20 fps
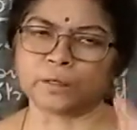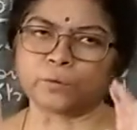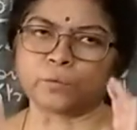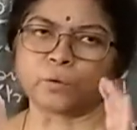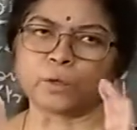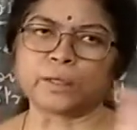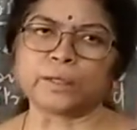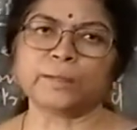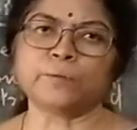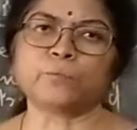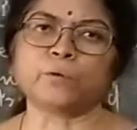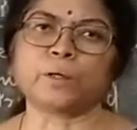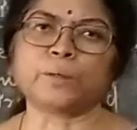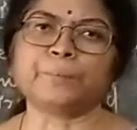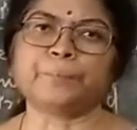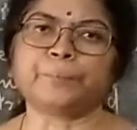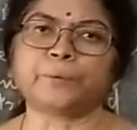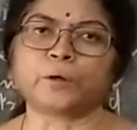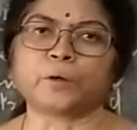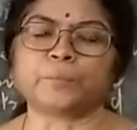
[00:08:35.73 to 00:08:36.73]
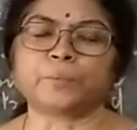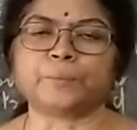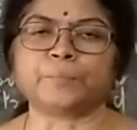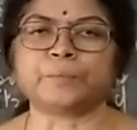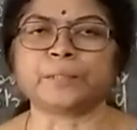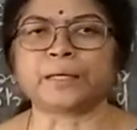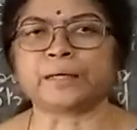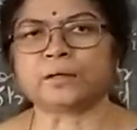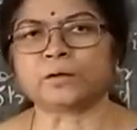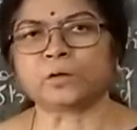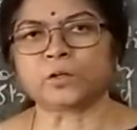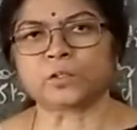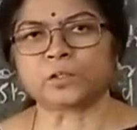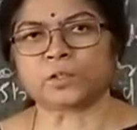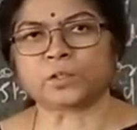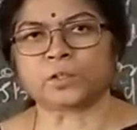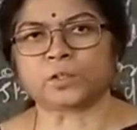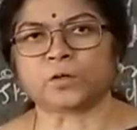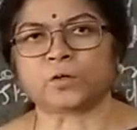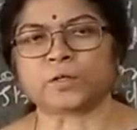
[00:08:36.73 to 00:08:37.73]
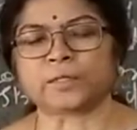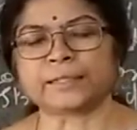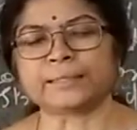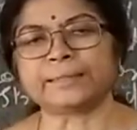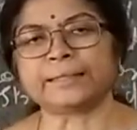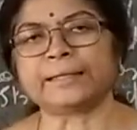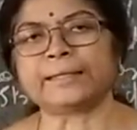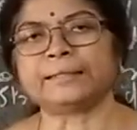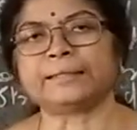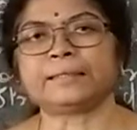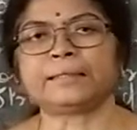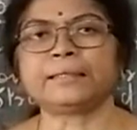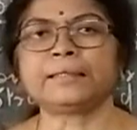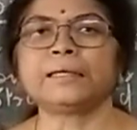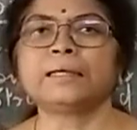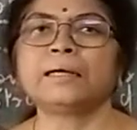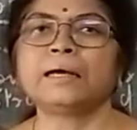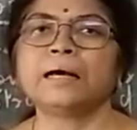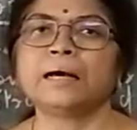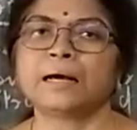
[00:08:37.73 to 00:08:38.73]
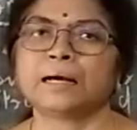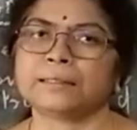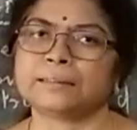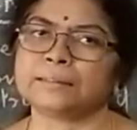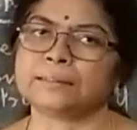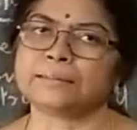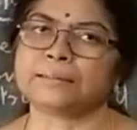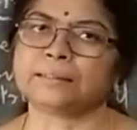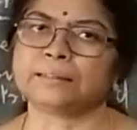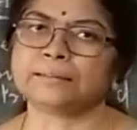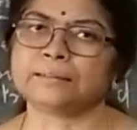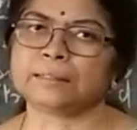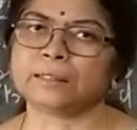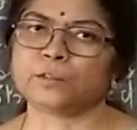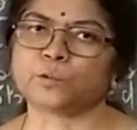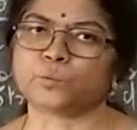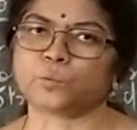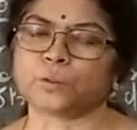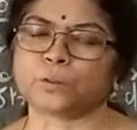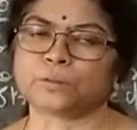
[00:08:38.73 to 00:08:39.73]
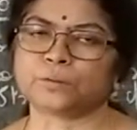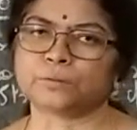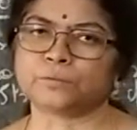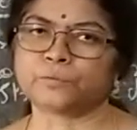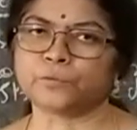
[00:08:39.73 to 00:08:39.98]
only one problem. They are not talking anything other than that one.